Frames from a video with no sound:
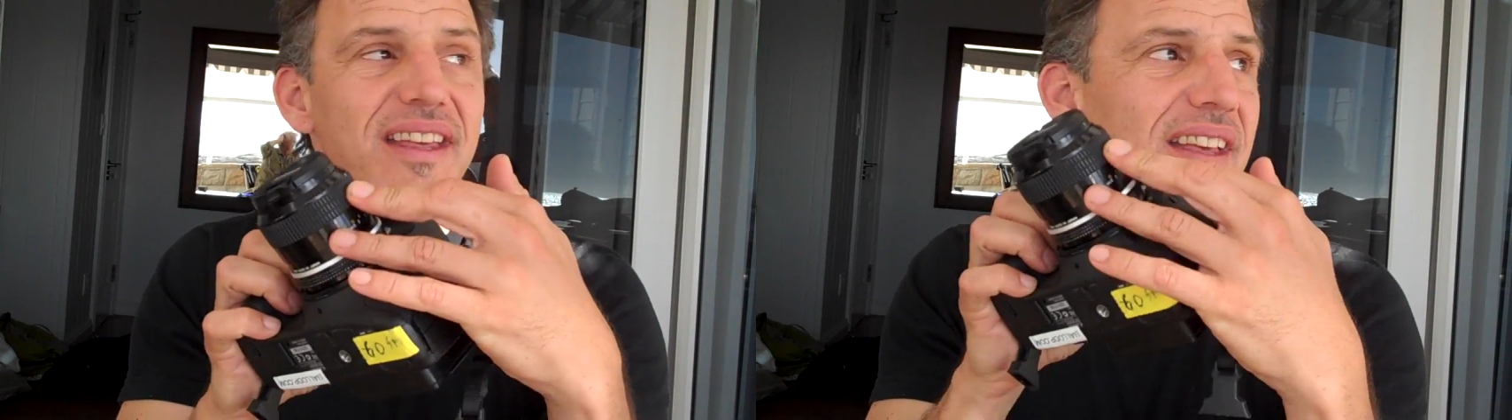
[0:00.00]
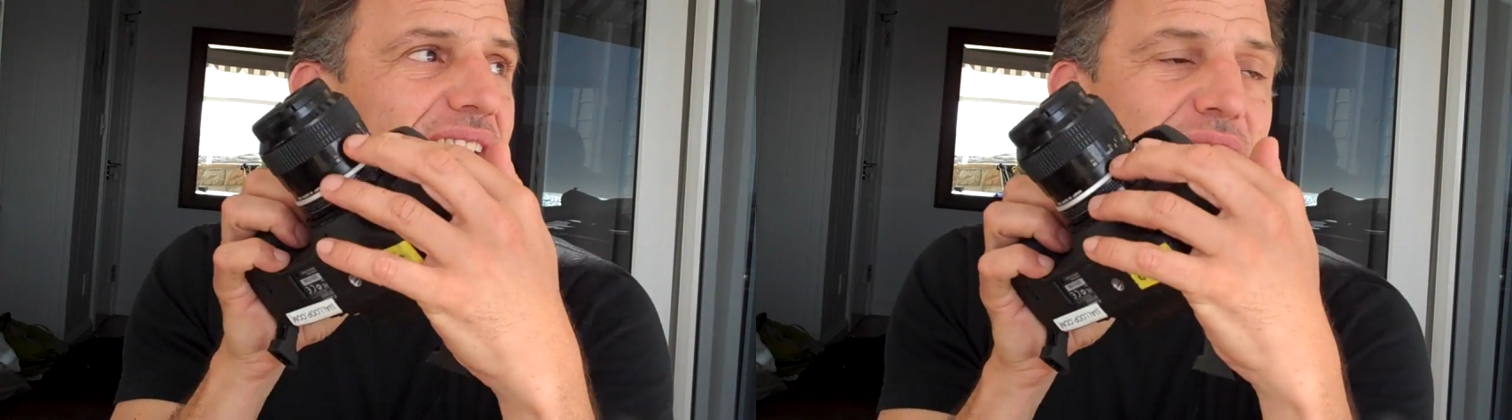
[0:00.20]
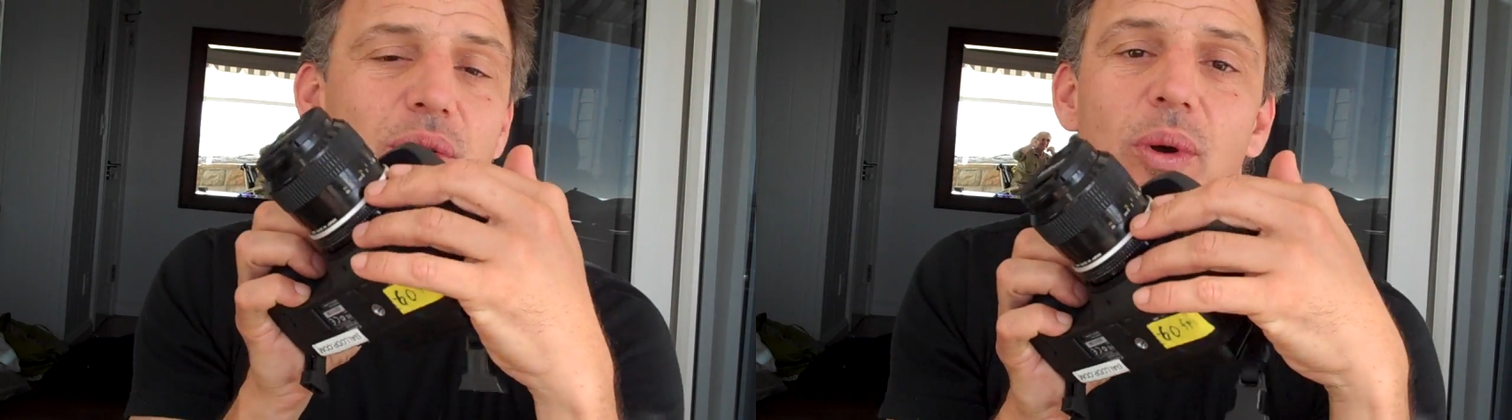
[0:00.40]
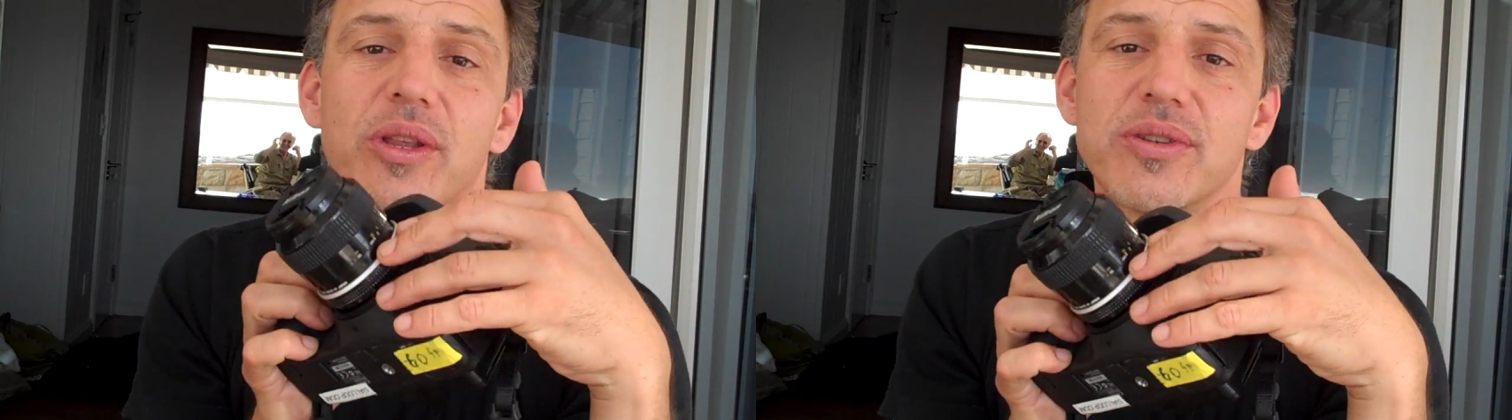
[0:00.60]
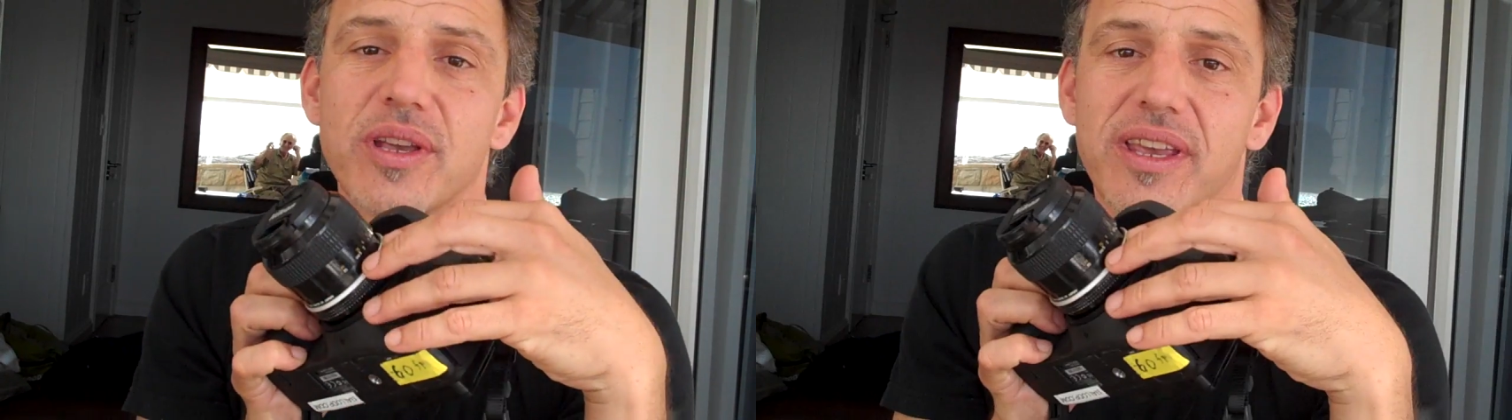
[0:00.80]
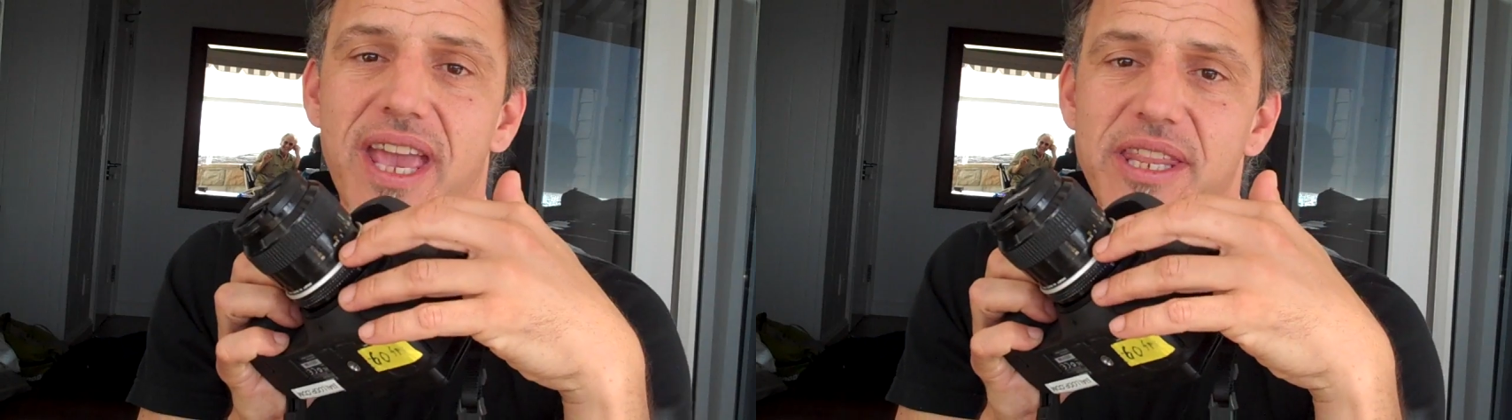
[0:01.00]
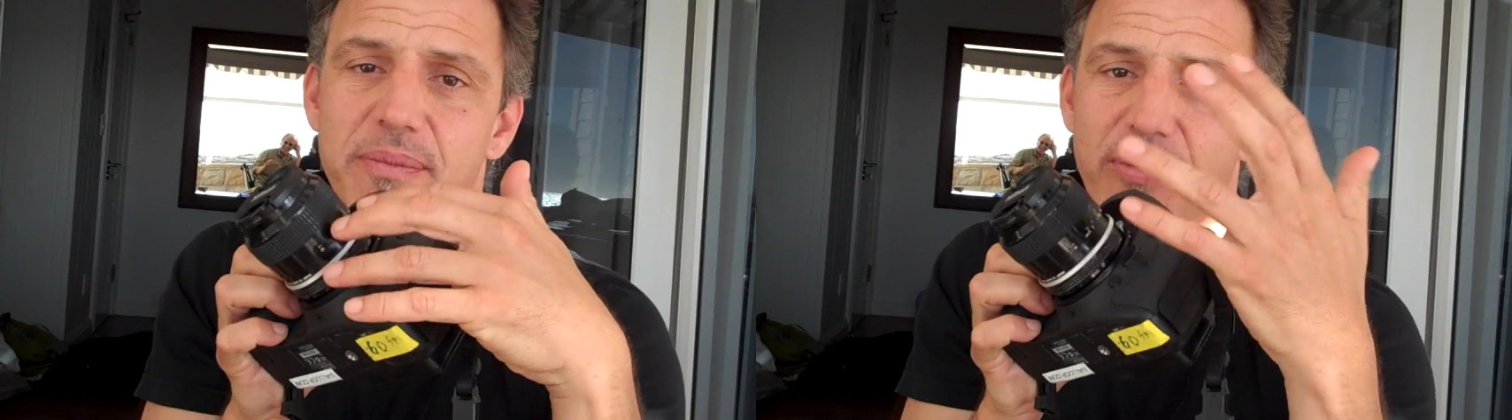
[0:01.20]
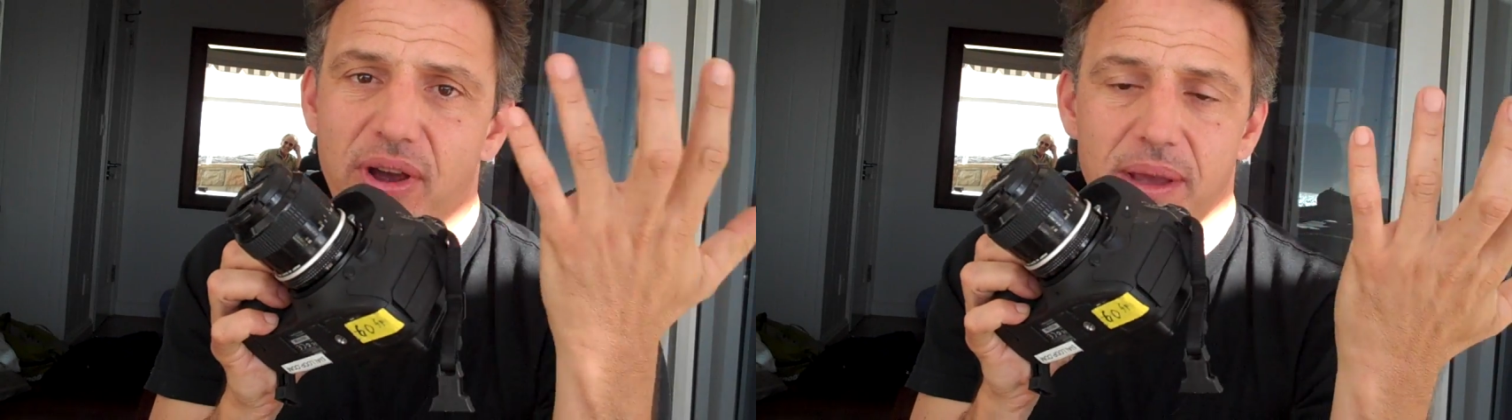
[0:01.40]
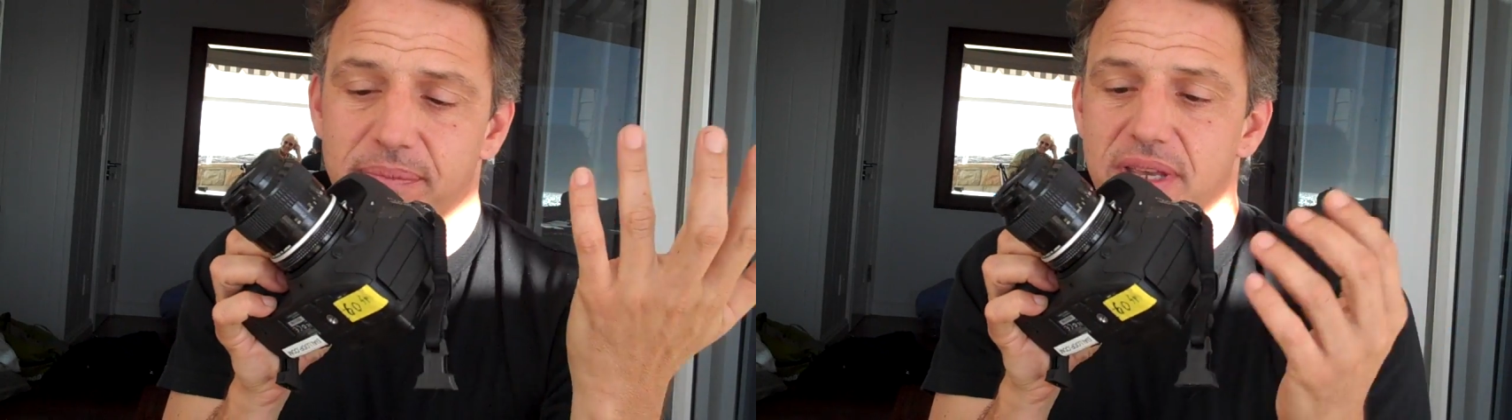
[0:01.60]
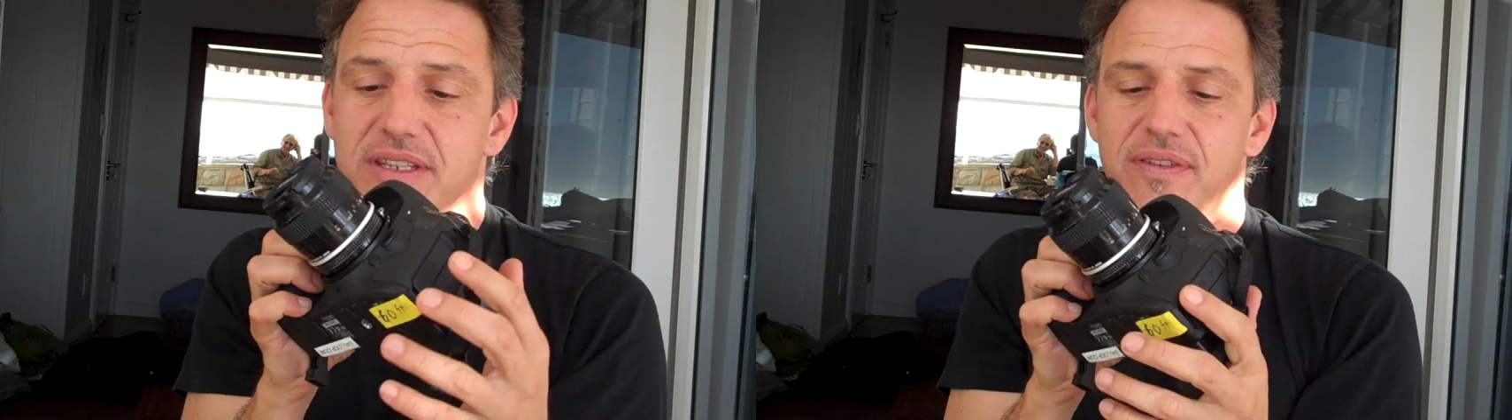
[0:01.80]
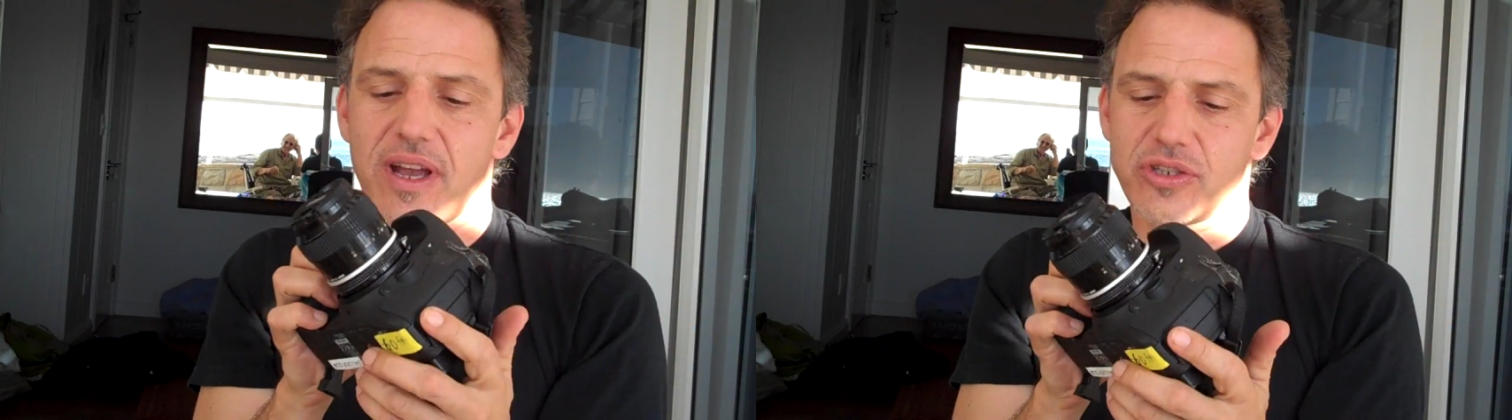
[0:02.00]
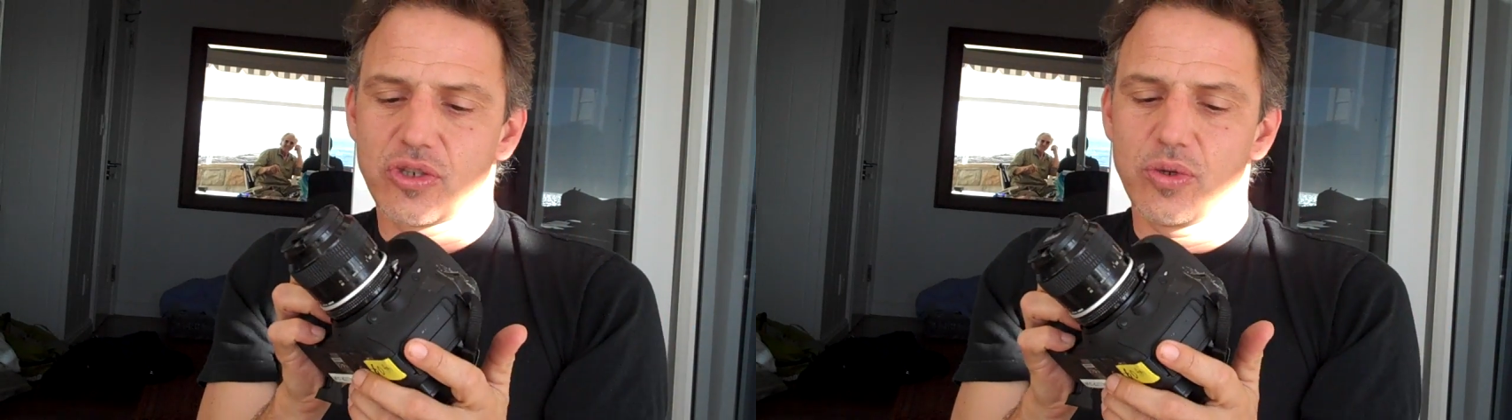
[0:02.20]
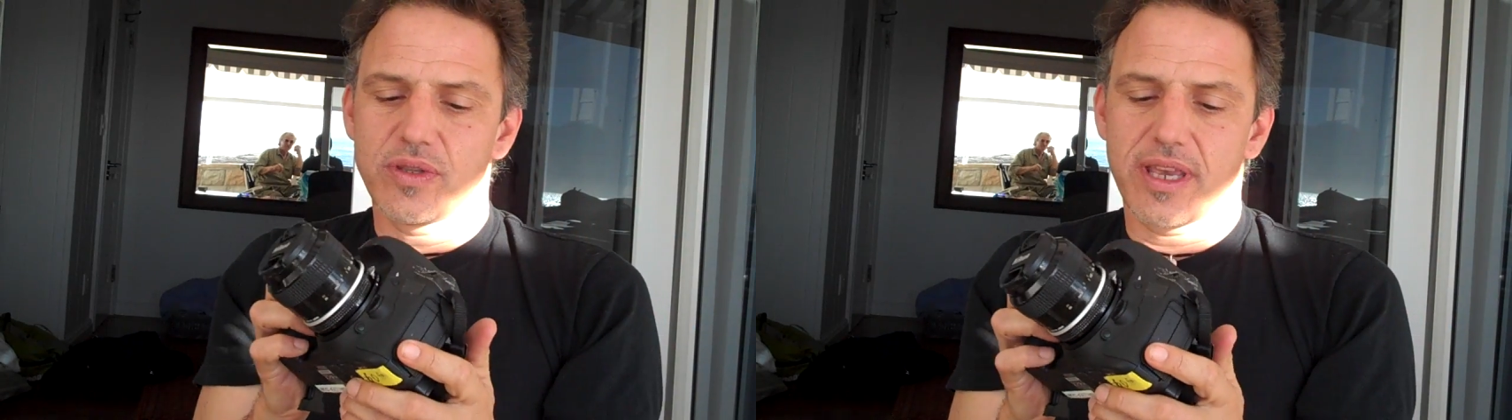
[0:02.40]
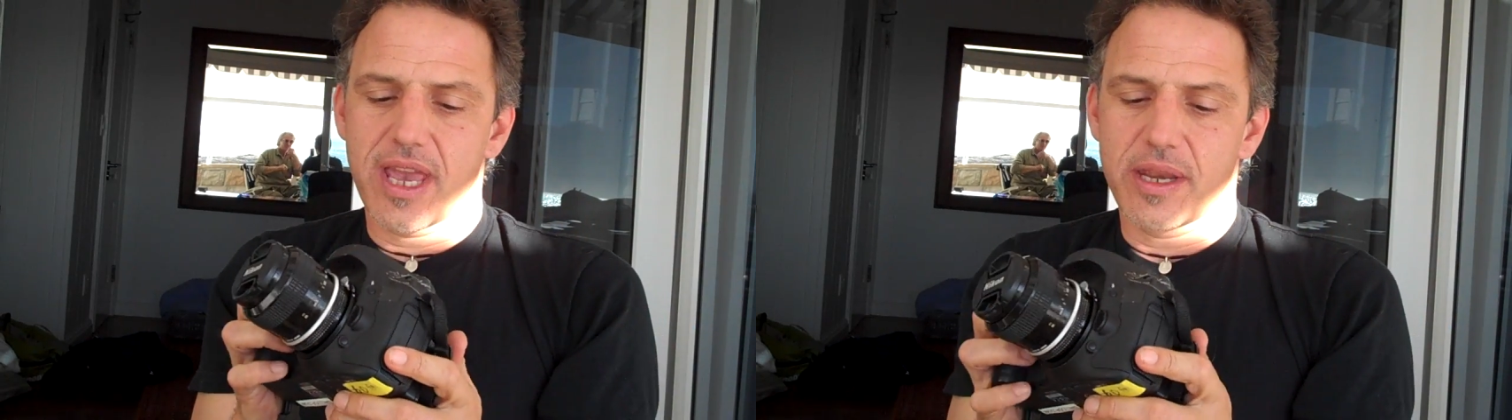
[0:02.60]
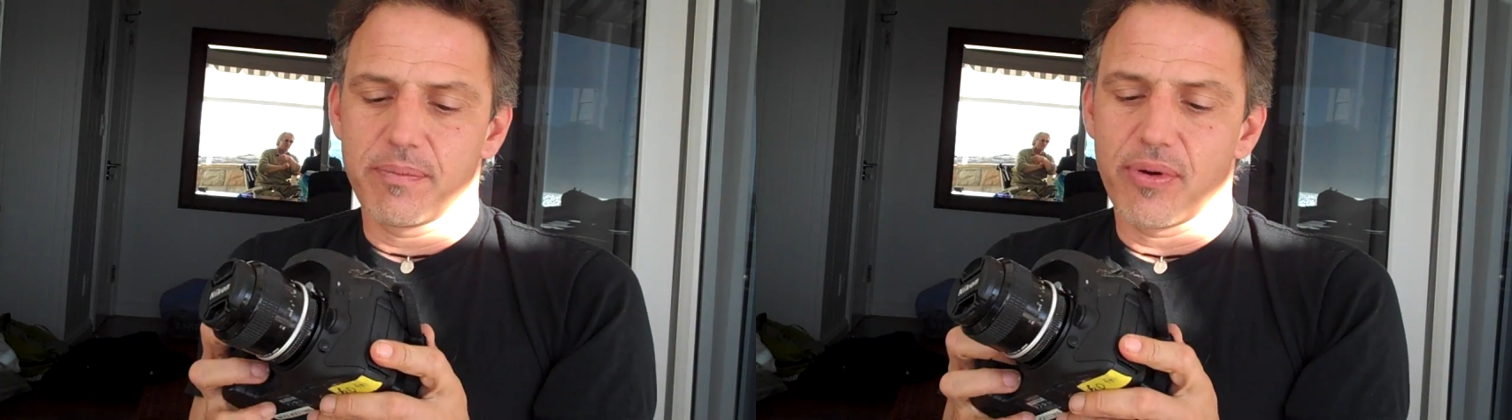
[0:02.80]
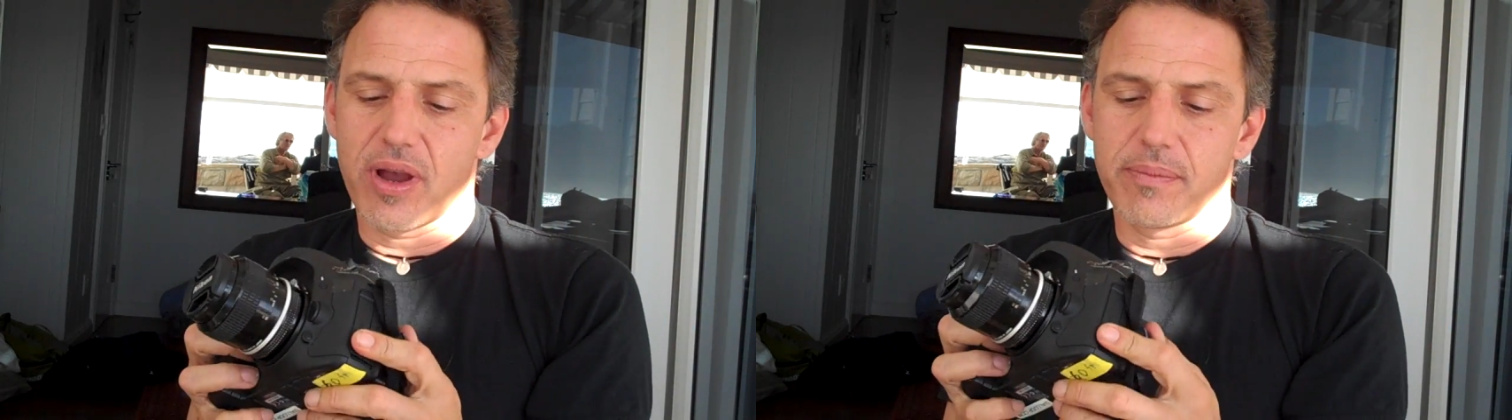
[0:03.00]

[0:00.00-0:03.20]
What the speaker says: If you want to use a Canon Prime, it's fine, just use the Canon Prime.